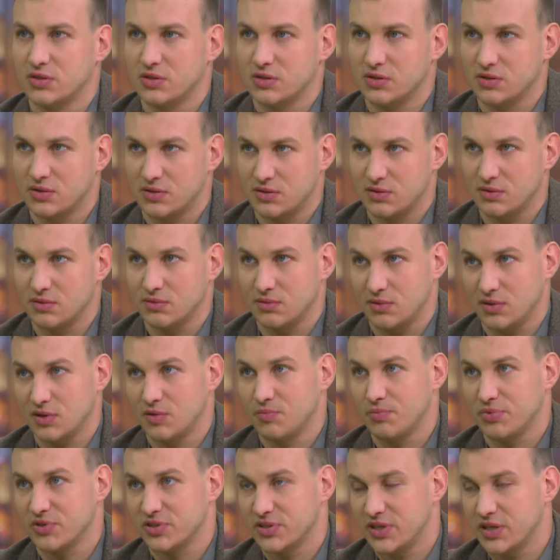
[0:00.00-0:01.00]
uh,
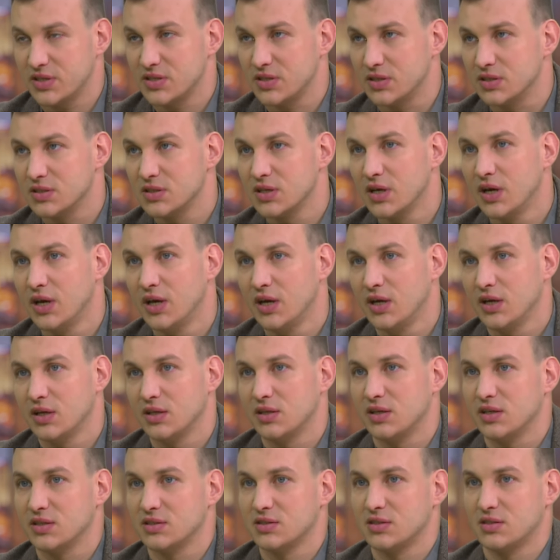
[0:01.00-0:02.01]
it possesses.
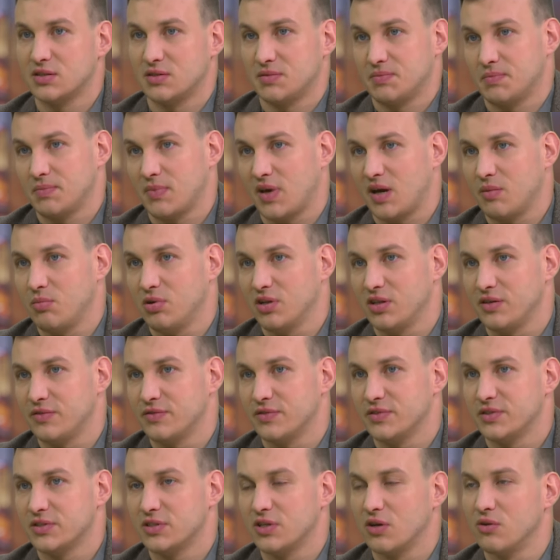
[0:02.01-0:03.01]
That's, I believe,
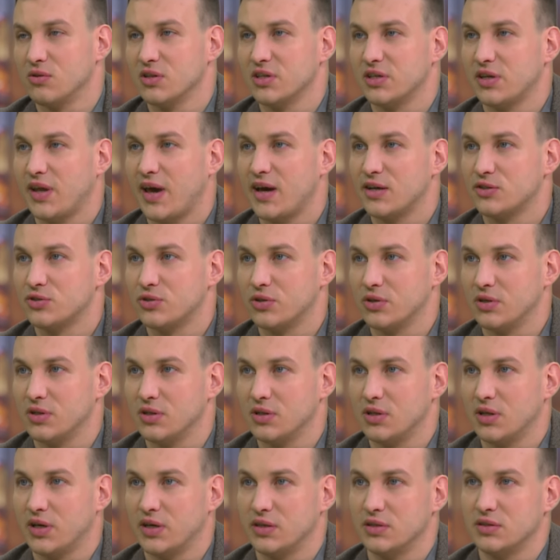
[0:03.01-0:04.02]
it's only
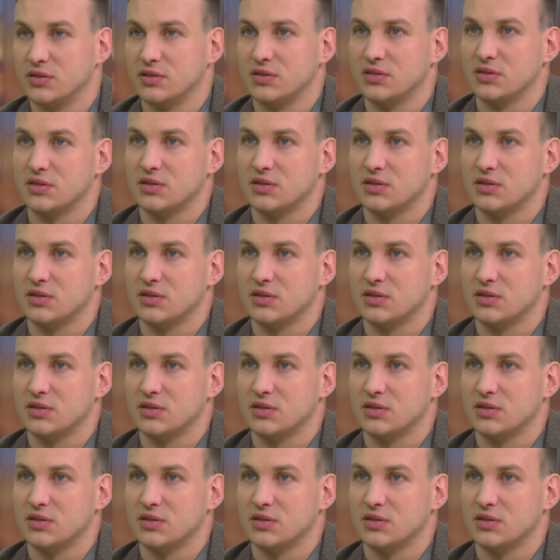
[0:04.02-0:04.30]
natural, and